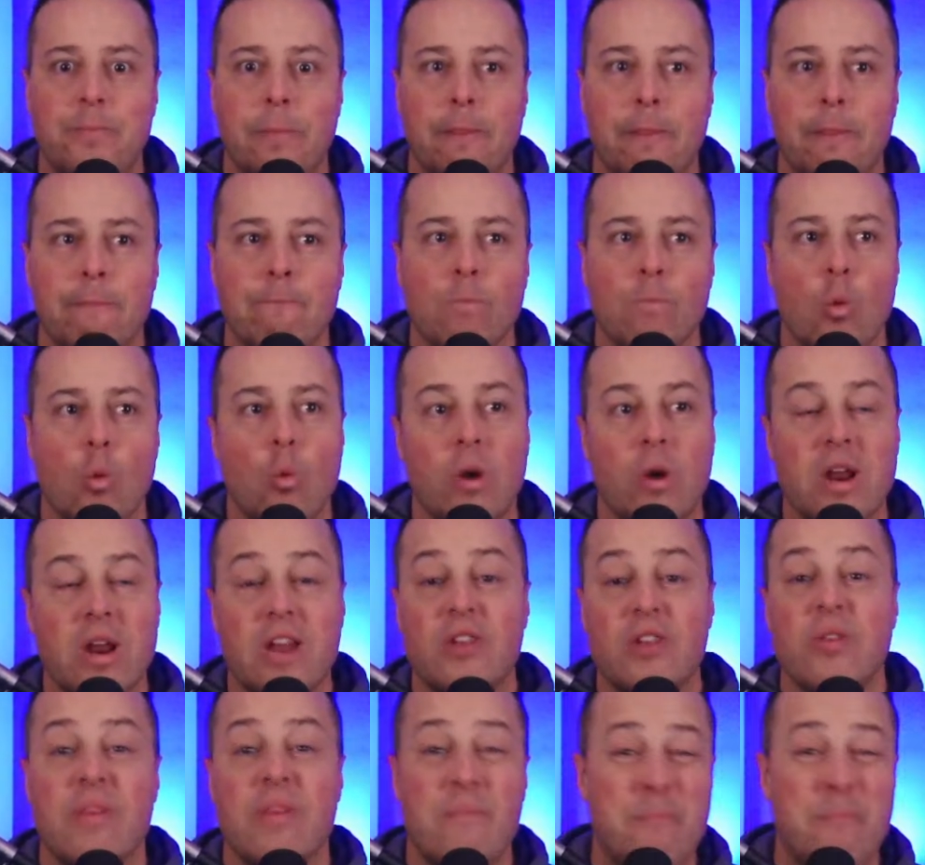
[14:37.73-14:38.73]
We're going to do
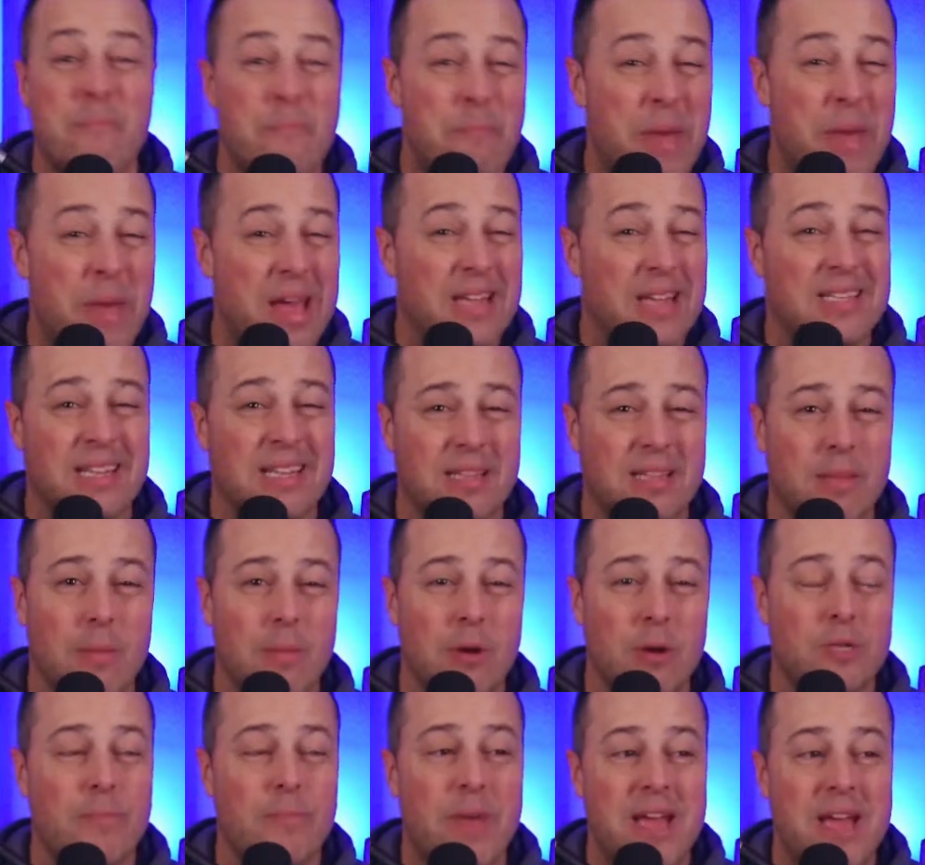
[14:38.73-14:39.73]
the most
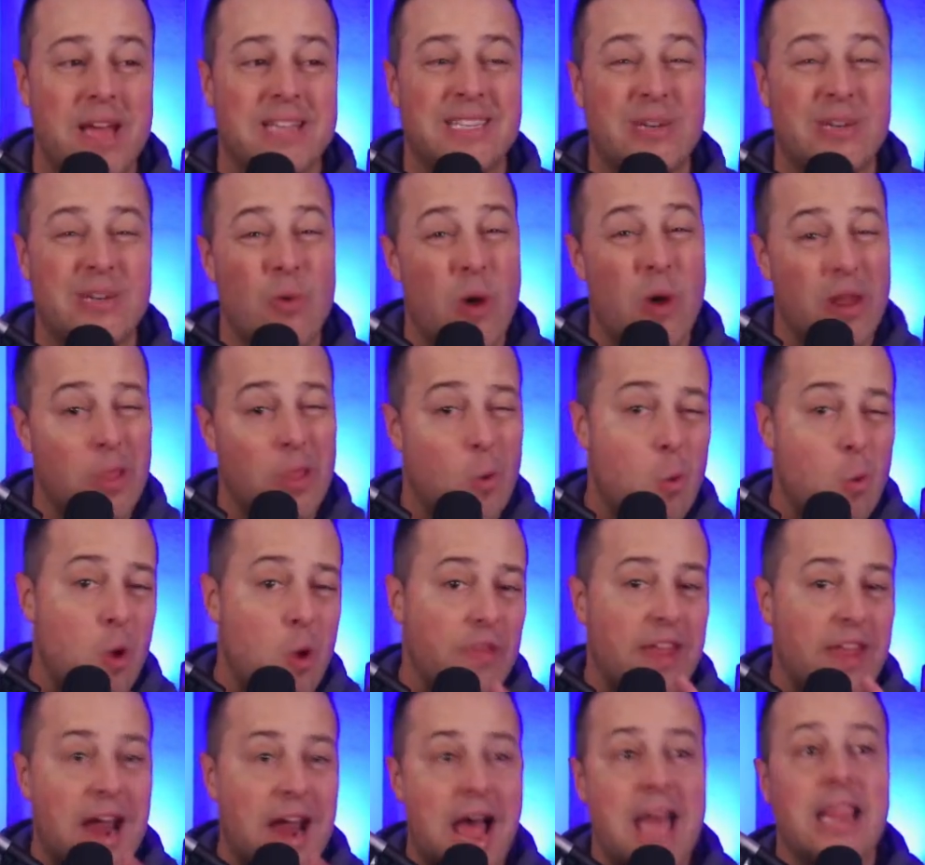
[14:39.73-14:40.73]
basic one, and the one that
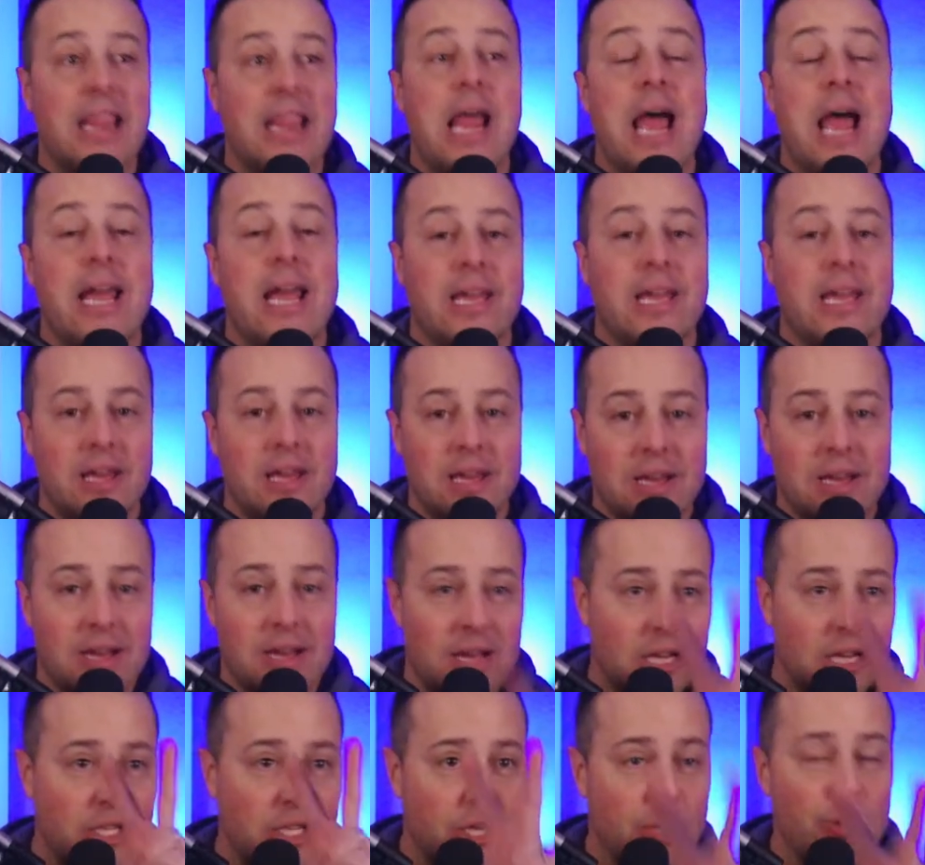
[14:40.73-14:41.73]
I like,
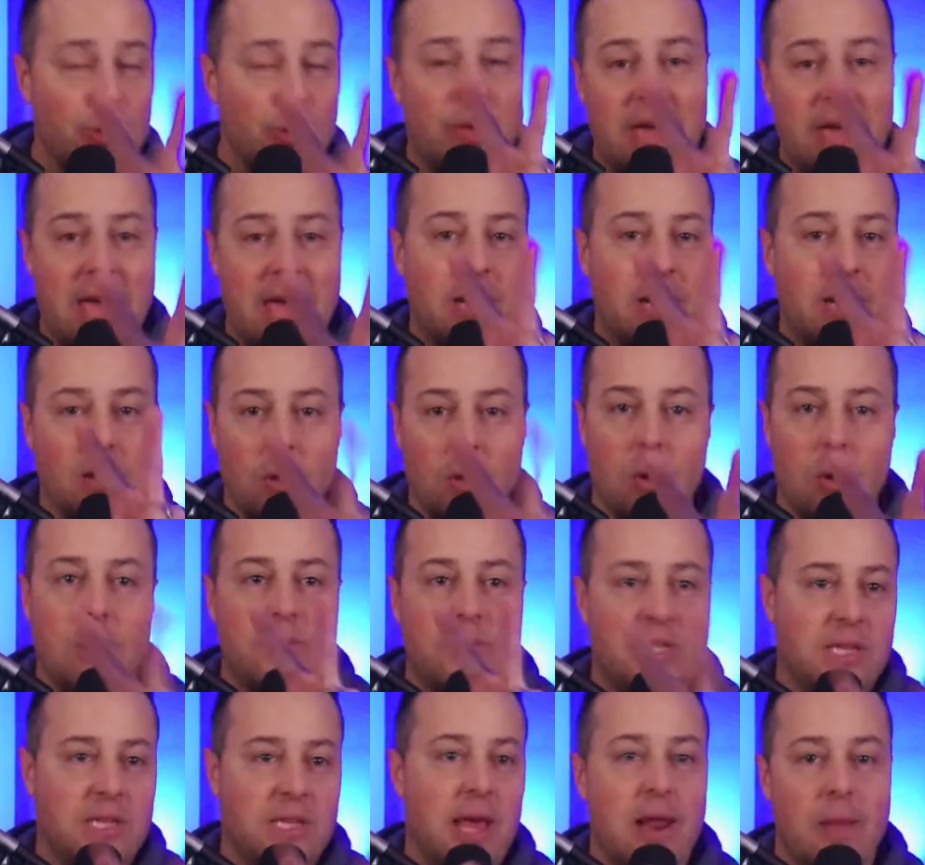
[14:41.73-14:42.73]
2-candle orb
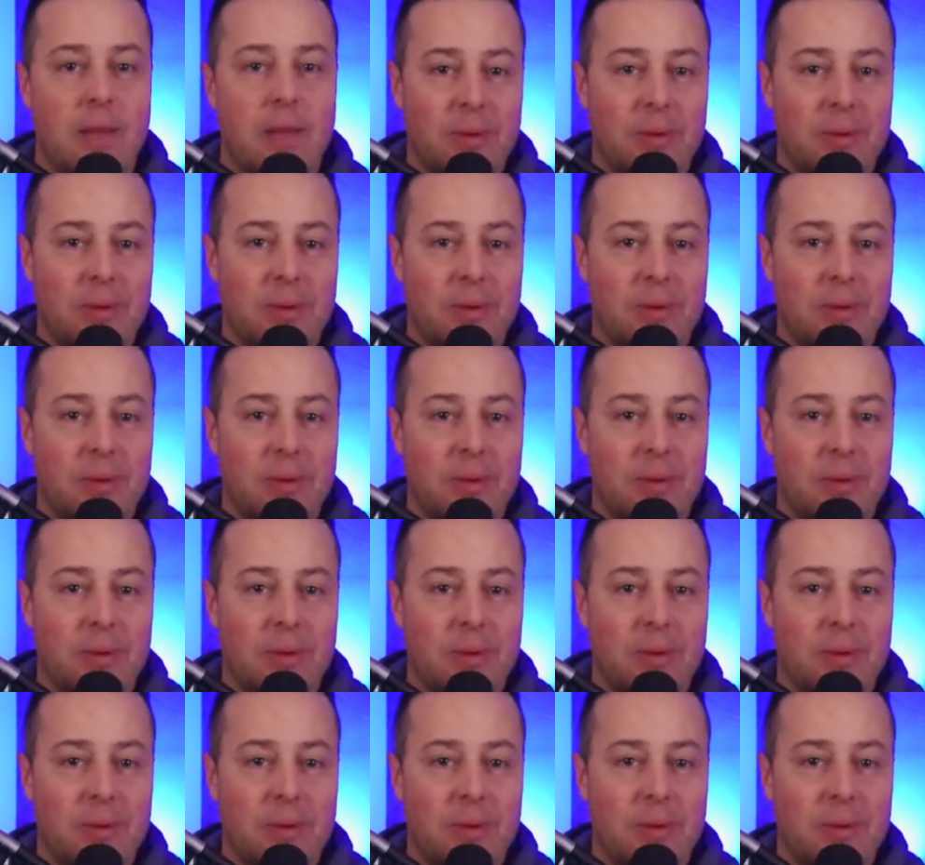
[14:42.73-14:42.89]
setup.